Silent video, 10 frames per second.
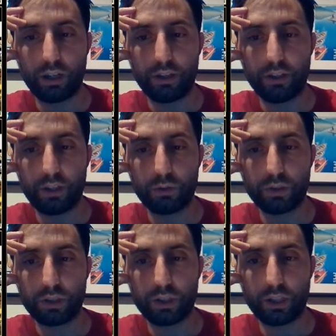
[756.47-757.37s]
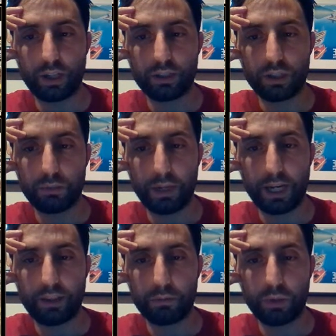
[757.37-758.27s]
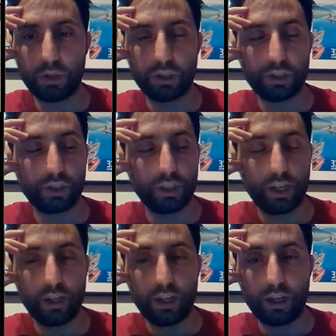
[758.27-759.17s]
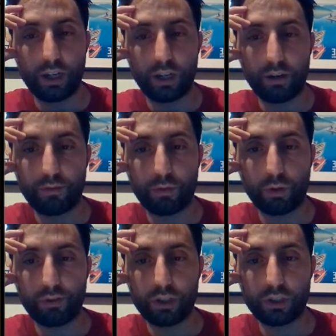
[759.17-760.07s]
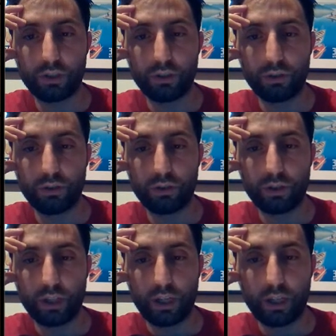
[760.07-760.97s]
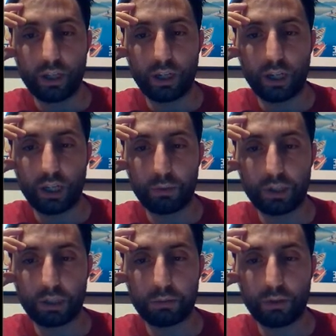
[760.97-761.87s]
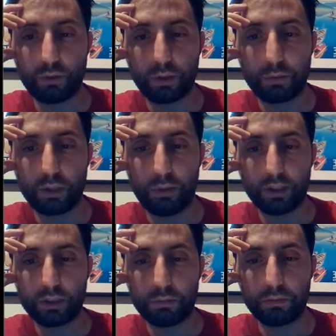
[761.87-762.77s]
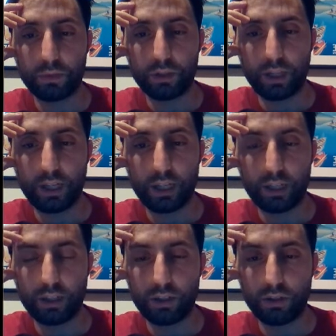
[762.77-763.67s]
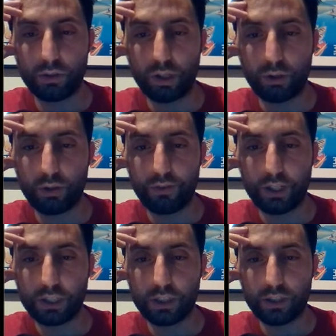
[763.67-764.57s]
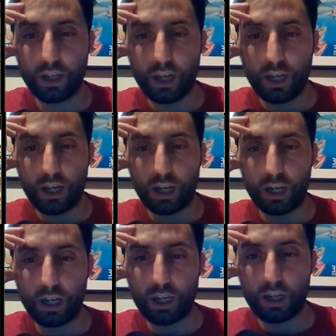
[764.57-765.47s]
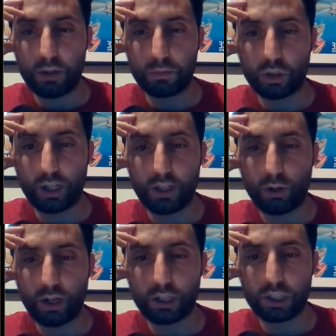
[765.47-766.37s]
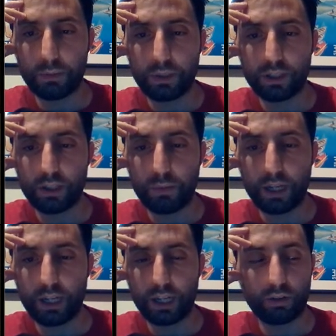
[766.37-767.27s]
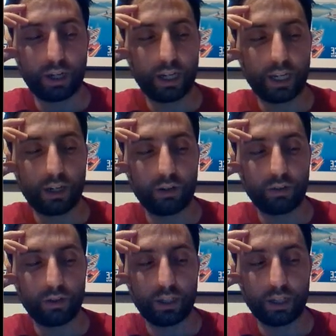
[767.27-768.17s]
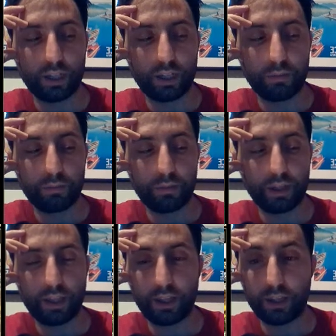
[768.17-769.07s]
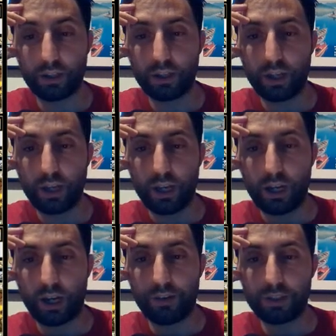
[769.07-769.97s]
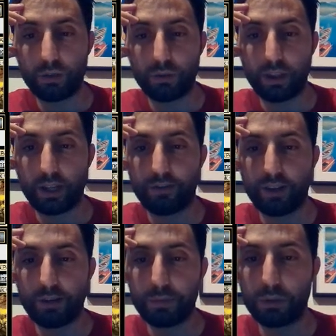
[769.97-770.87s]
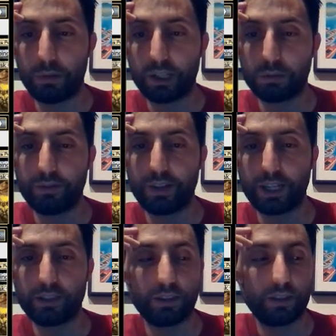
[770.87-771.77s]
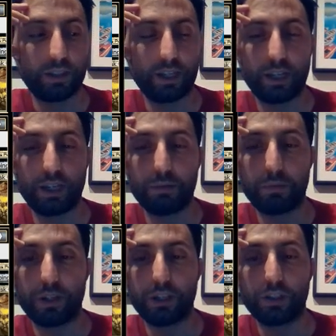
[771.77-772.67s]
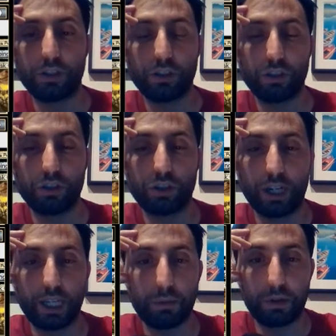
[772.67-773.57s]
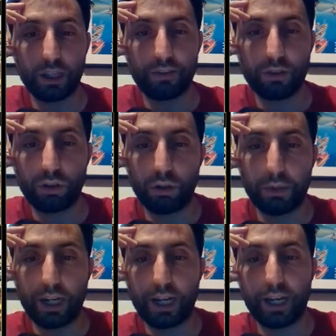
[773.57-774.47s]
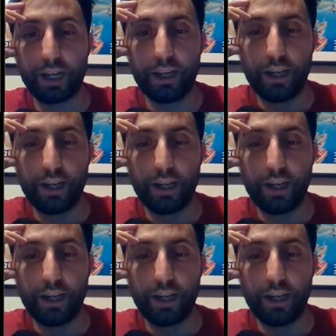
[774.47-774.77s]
Inquisition, Thoughtseize, Path, and Push. 4 Virtues. We talked about 3 Bitter Blossoms and 2 Dreadhorde Invasions. Trying the Auriok Champions in the main deck right now. I think obviously with like 5 Bitter Blossom effects, I'm going to try to keep our life total a little bit high.